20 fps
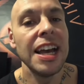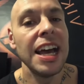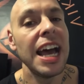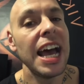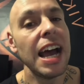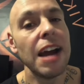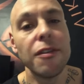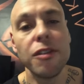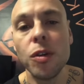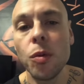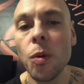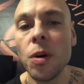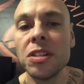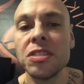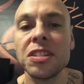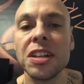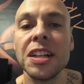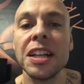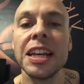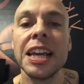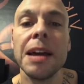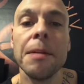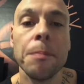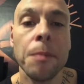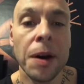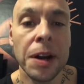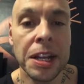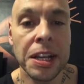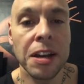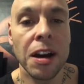Everyone's going to get
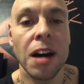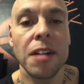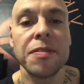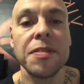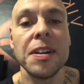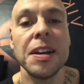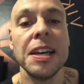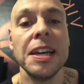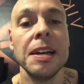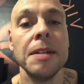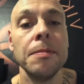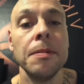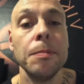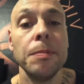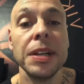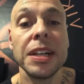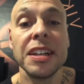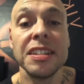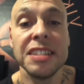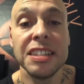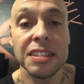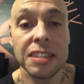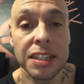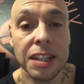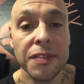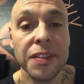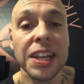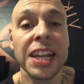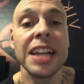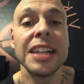money off of him because he's
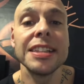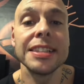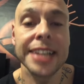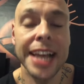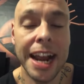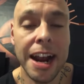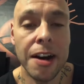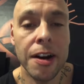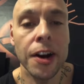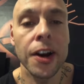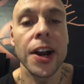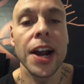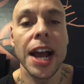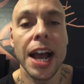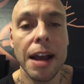living in terror